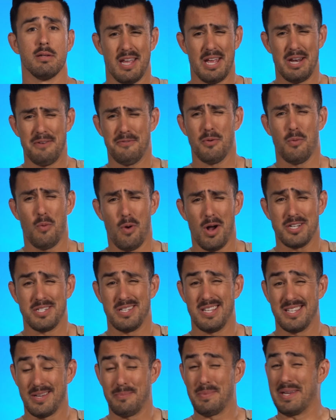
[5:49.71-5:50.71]
And if you're watching
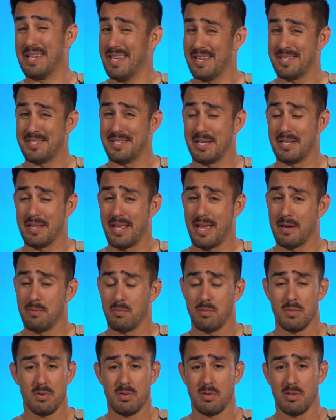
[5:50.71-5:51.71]
this, I'm guessing that
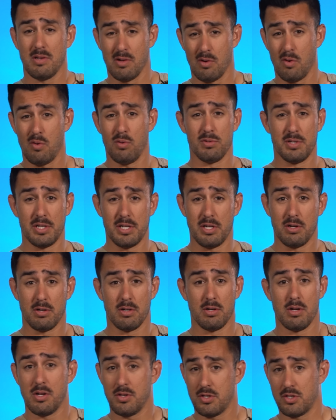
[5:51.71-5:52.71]
you're holding
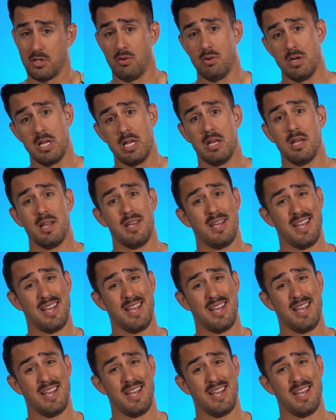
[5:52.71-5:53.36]
your Sony